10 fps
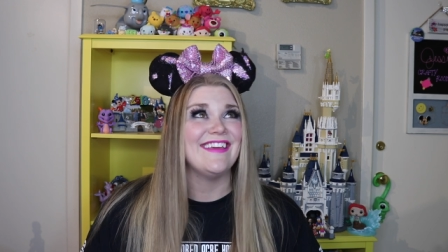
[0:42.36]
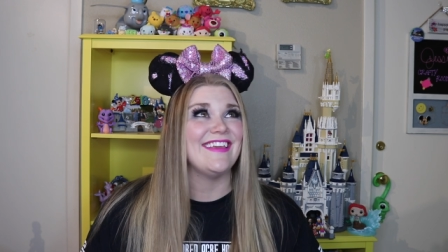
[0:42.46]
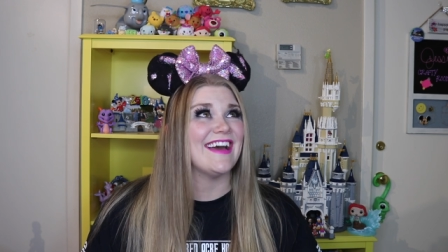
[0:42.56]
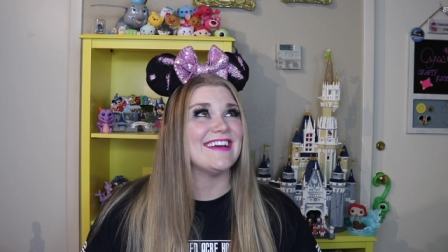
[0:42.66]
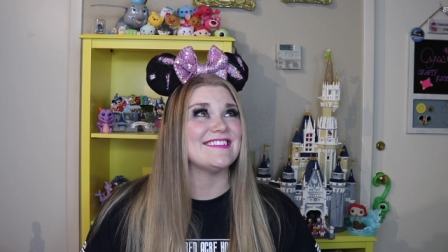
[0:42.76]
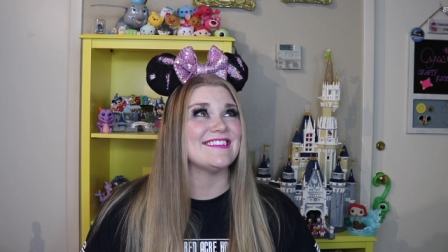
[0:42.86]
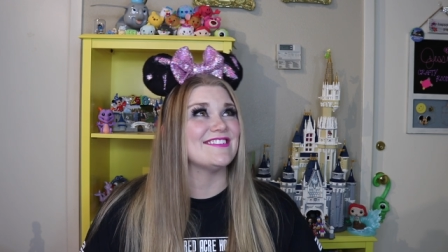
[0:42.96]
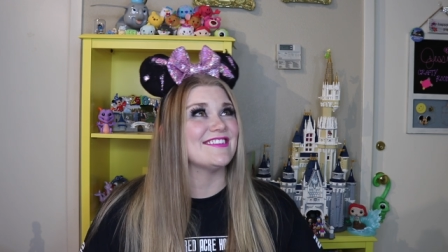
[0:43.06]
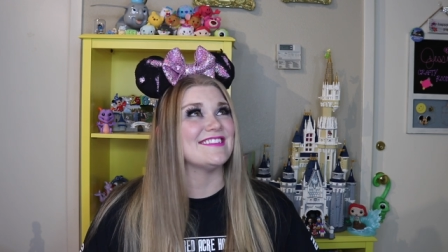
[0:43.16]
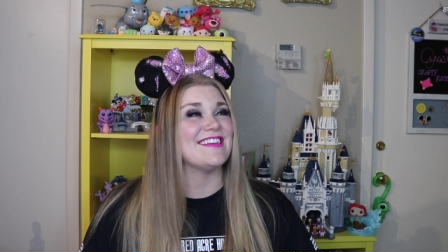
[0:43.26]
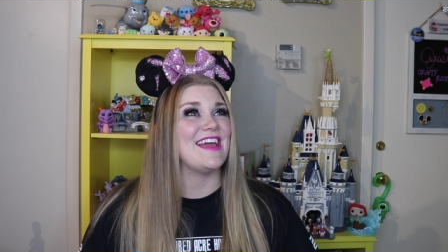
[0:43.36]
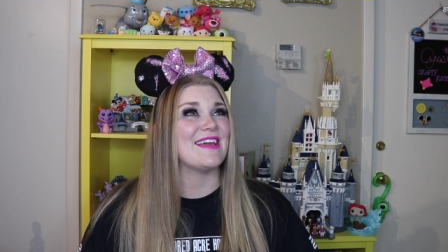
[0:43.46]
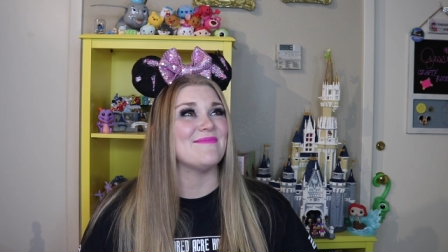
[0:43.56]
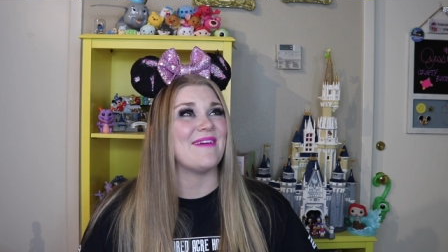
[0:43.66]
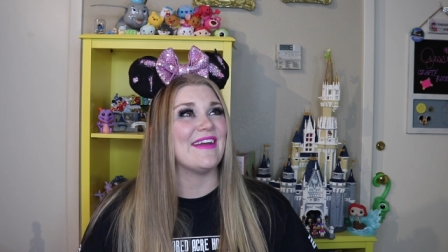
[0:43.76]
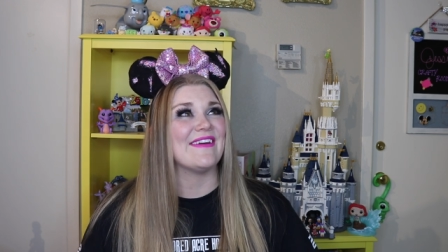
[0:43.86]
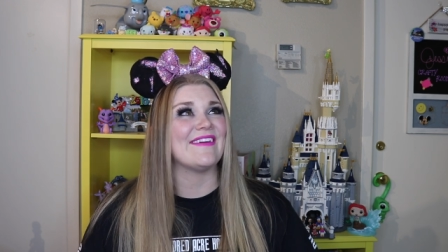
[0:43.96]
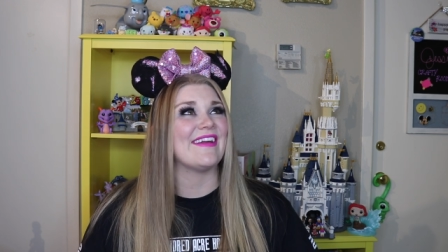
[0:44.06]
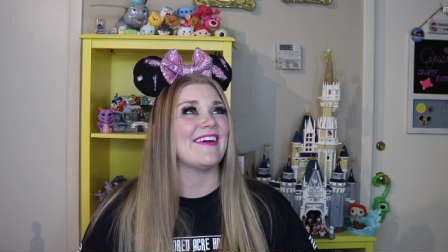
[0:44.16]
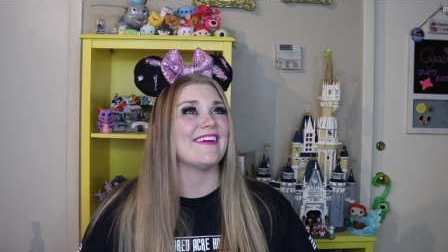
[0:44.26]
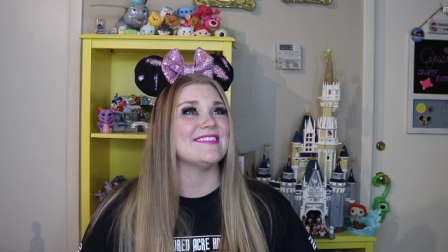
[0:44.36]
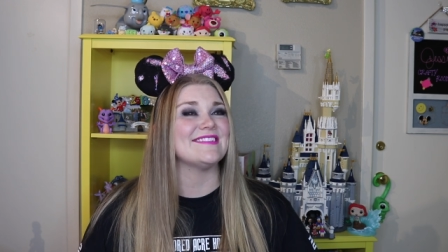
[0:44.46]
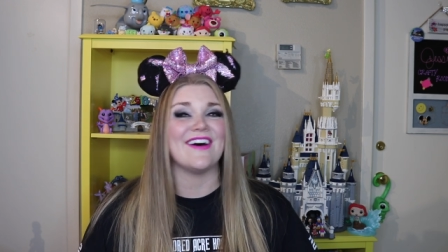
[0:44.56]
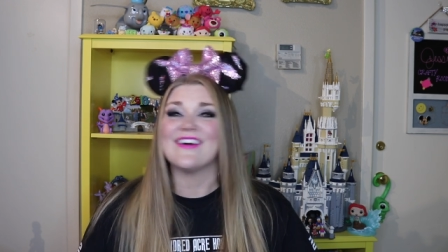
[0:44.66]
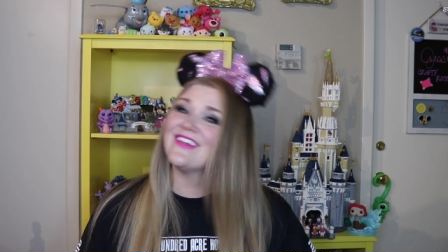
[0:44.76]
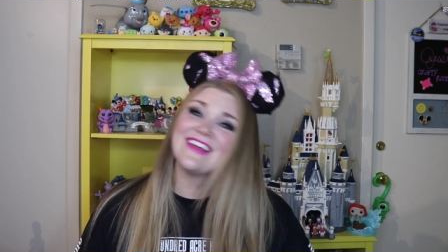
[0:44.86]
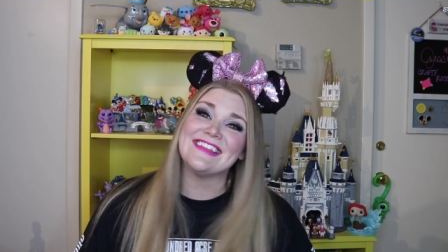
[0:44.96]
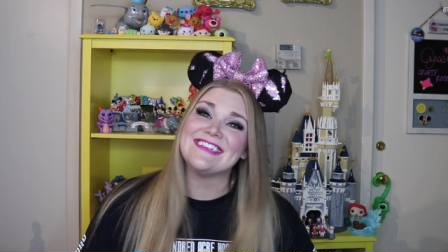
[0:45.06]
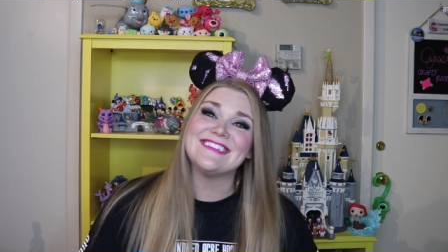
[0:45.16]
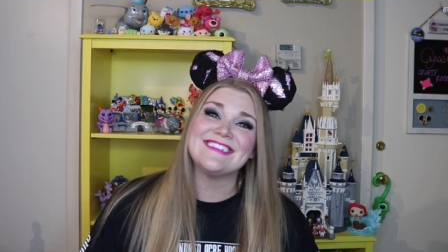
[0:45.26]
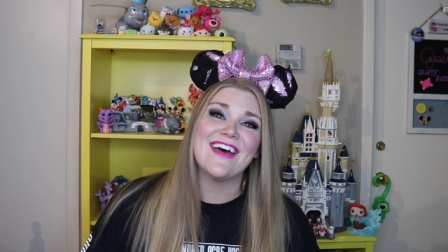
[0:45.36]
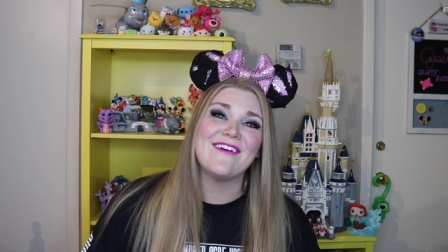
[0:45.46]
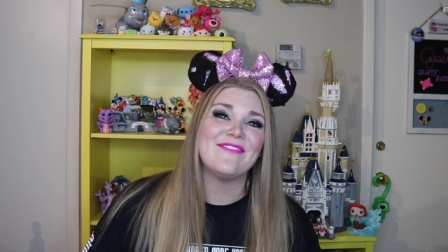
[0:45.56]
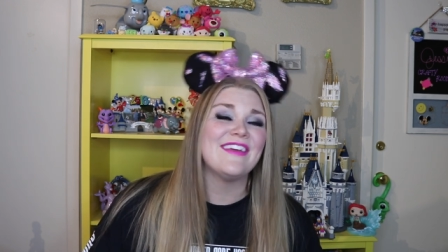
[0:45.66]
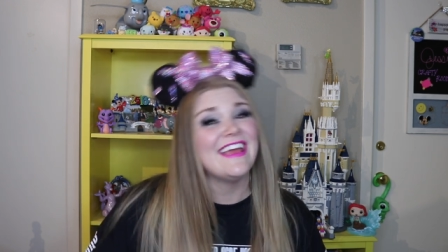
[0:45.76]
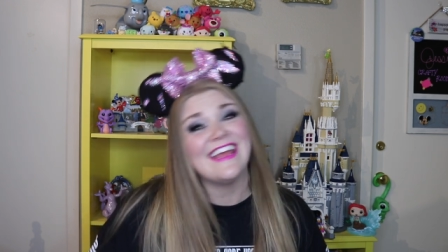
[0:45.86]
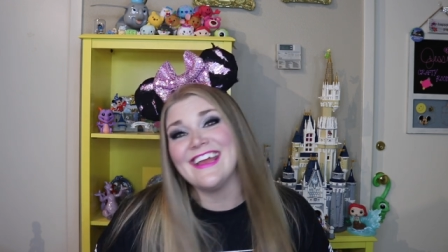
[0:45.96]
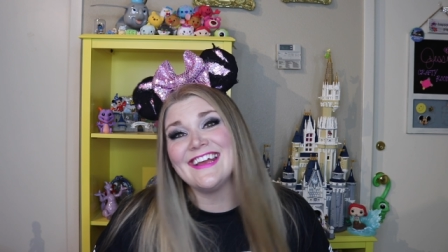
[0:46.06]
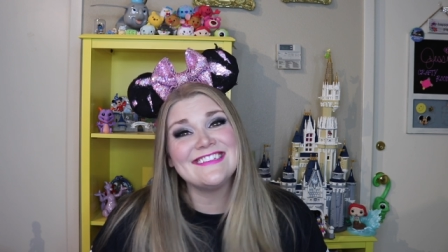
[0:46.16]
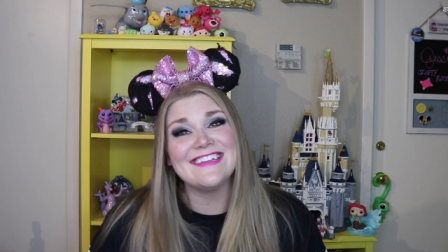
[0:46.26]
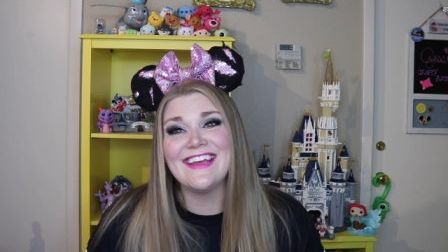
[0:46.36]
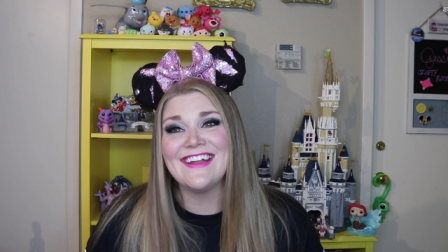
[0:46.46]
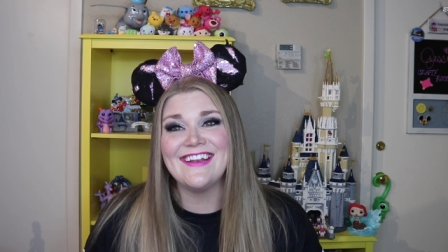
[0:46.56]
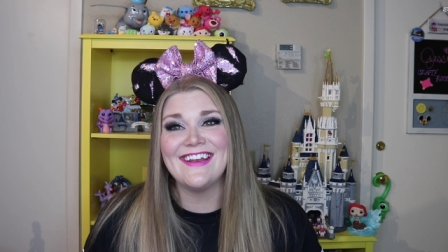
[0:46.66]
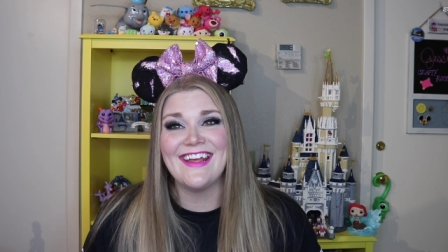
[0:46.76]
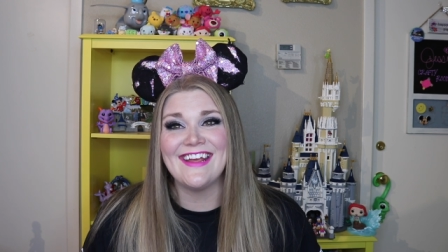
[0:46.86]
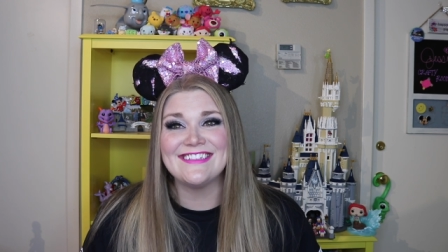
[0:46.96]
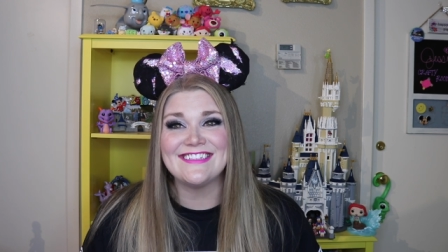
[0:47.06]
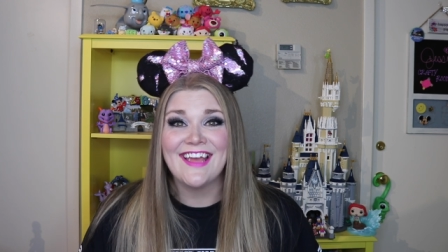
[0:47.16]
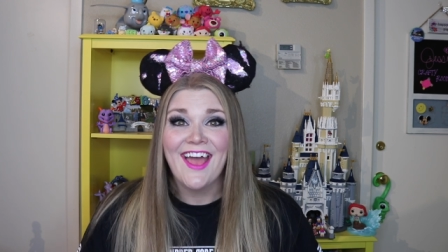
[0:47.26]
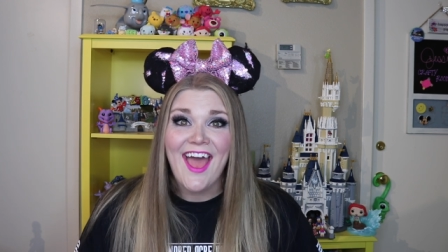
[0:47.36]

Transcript: Yes, just like my girl Ariel's song, Look at This Stuff, Isn't It Neat?